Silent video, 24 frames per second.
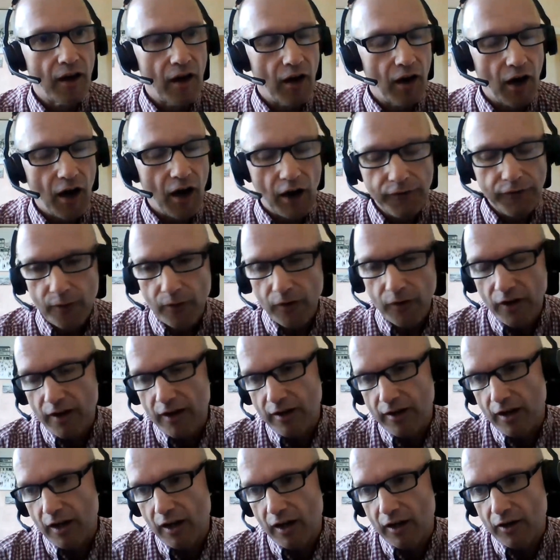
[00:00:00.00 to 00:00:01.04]
often
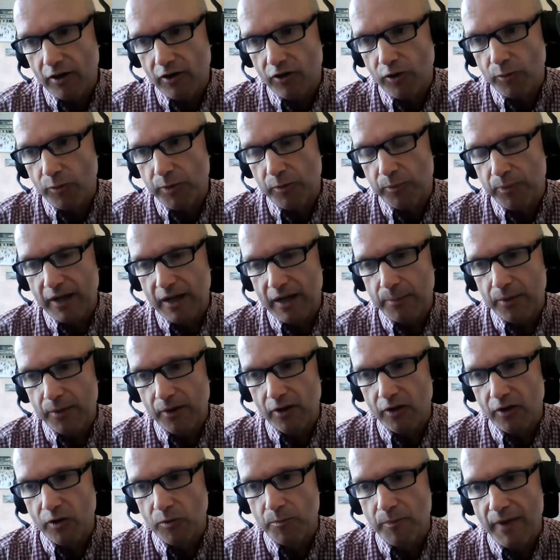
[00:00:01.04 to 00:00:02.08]
in a group of people
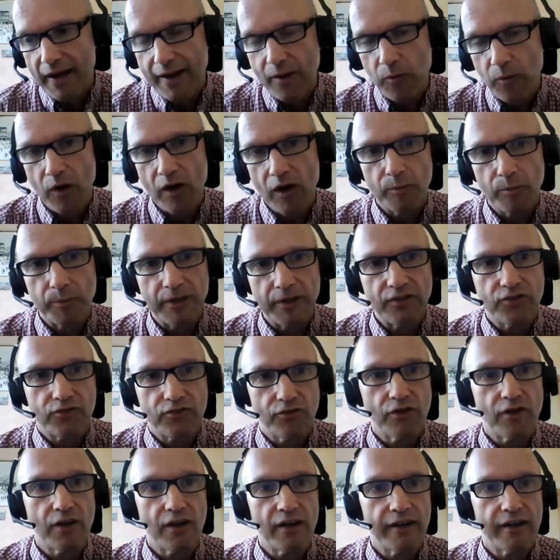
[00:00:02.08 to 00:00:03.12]
who may well be
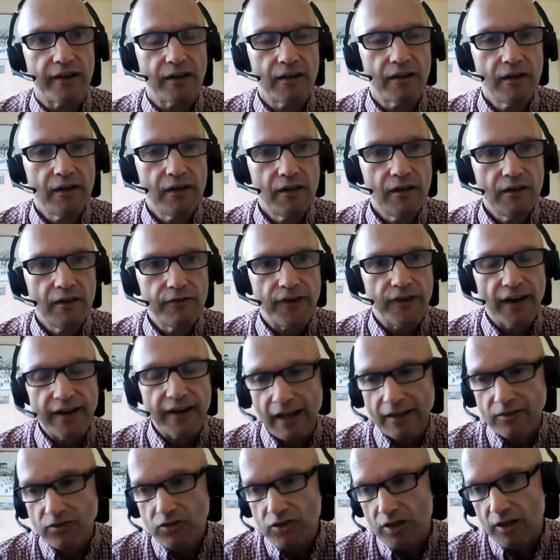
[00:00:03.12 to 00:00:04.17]
struggling
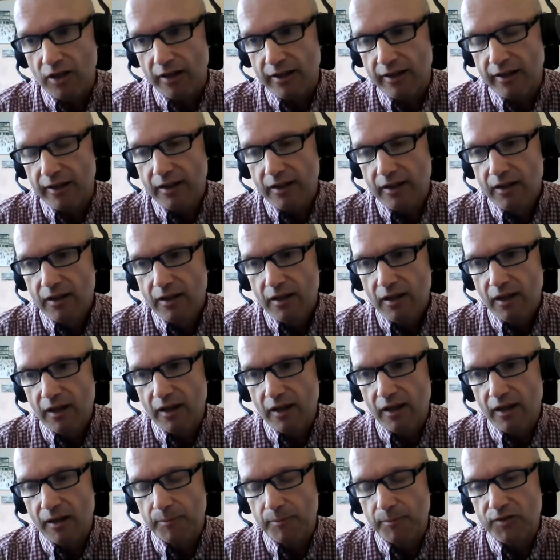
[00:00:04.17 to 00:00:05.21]
financially
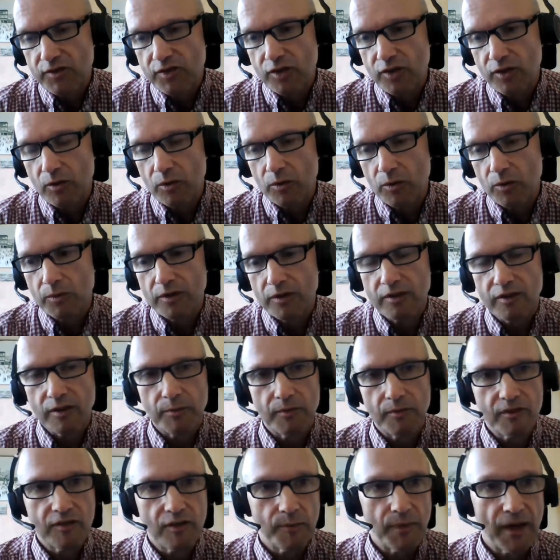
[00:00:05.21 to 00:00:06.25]
to
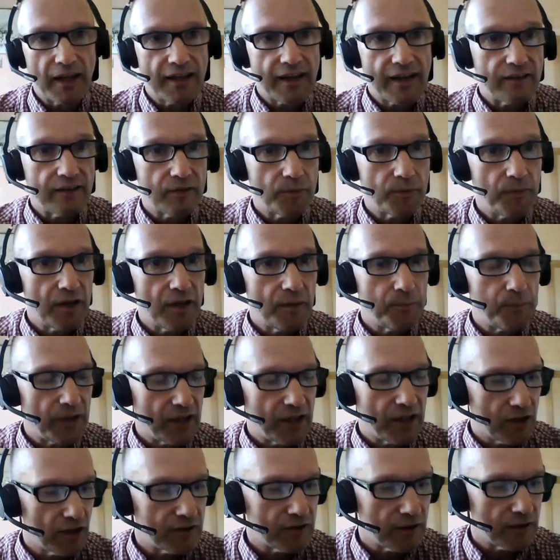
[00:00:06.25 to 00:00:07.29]
make ends meet
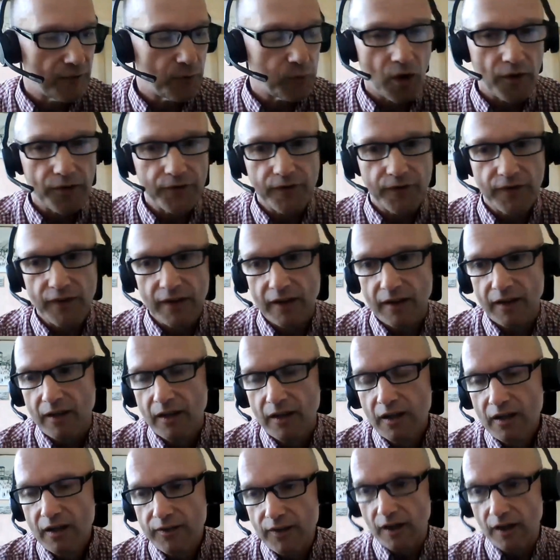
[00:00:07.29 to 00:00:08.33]
because of what the
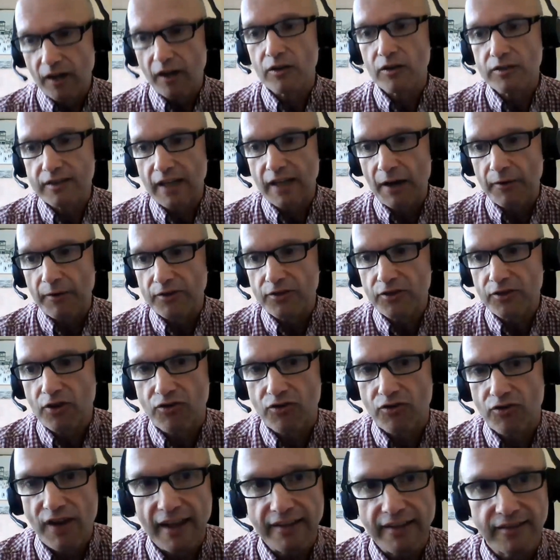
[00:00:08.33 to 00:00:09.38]
lockdown has
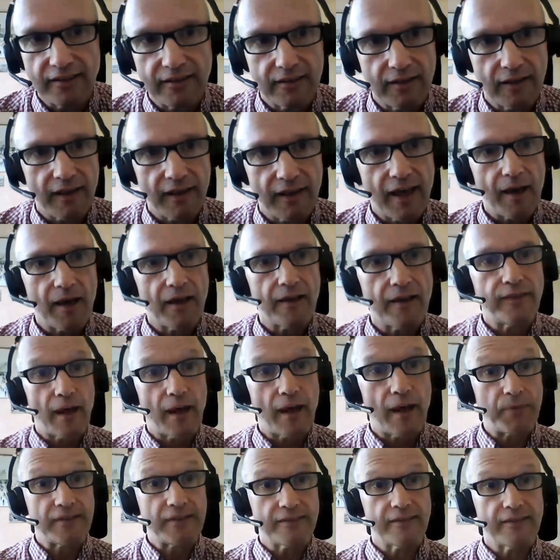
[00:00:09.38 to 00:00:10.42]
created to their
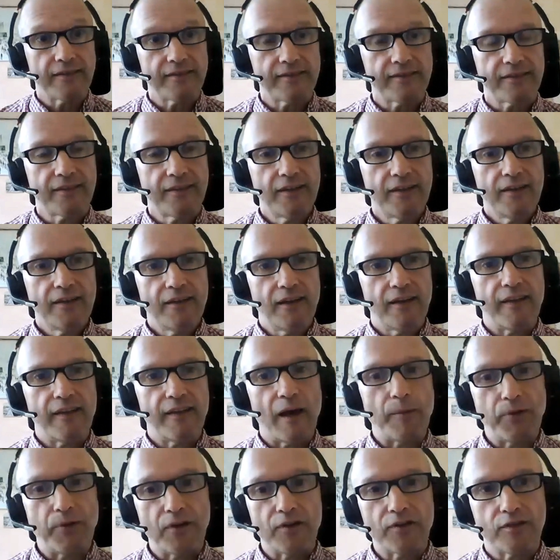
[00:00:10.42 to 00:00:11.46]
business and their
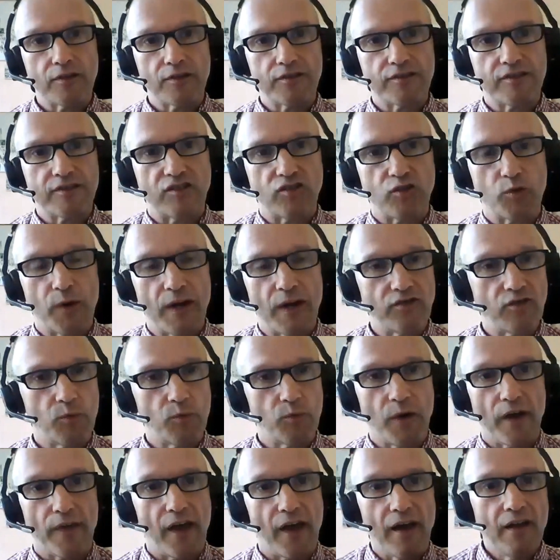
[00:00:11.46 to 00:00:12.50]
personal situation,
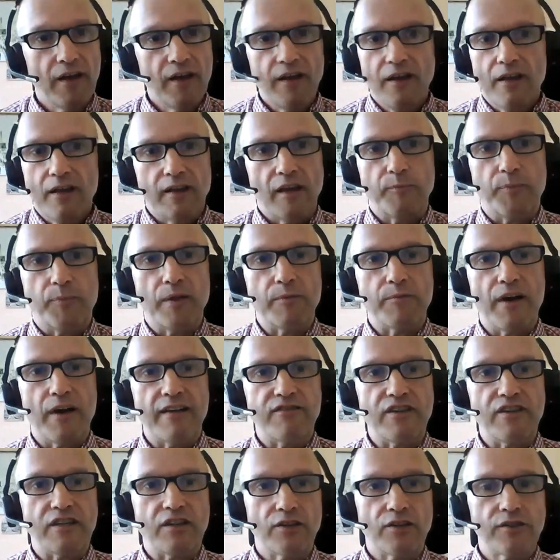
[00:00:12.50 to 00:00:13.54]
whether they've been made
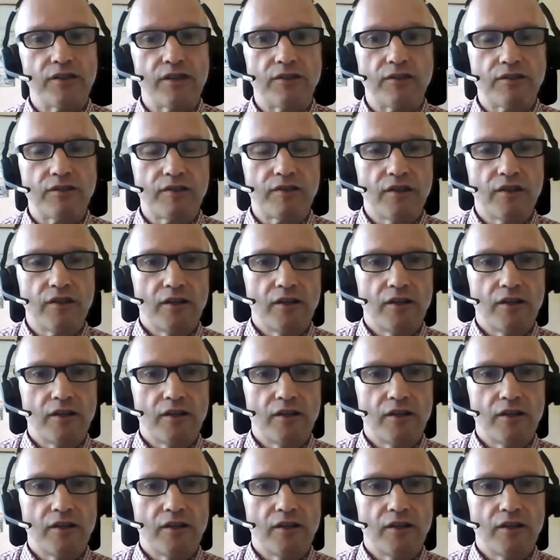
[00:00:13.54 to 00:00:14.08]
redundant